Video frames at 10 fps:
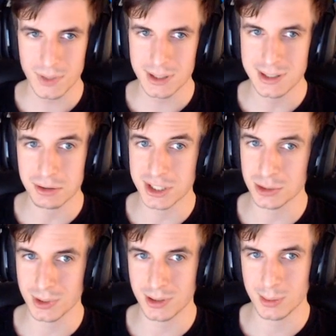Now
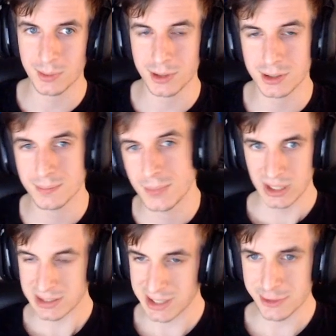this one, however,
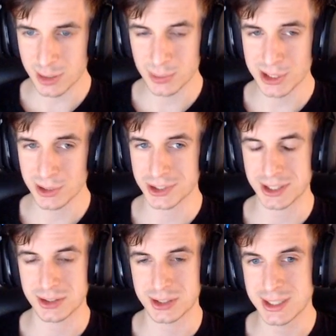crafting materials
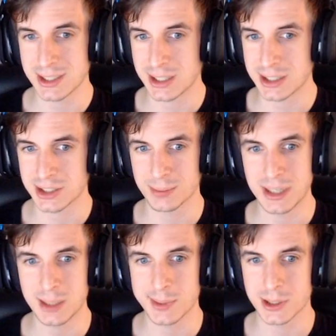sounds really nice,
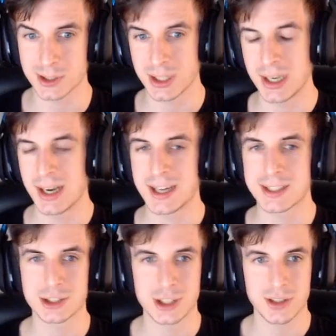mainly because at
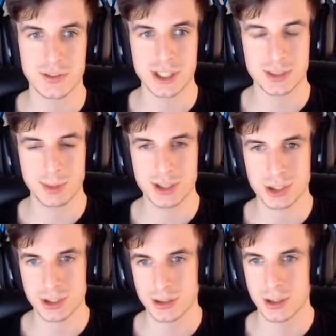the start of the
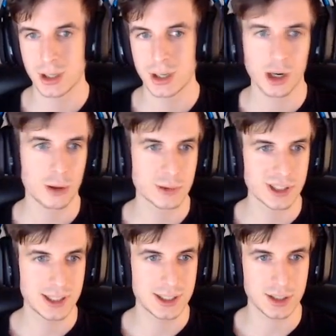expansion,
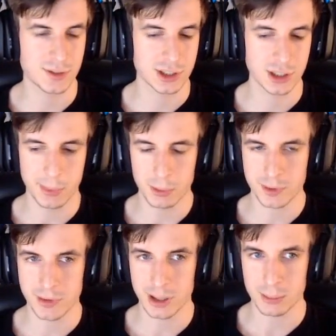obviously stuff is going to be
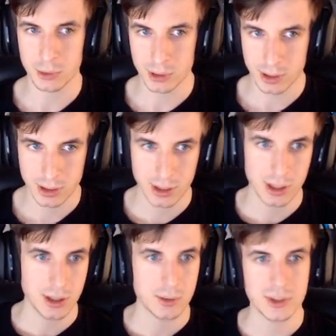worth a lot more,
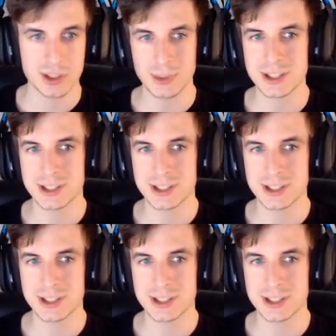which means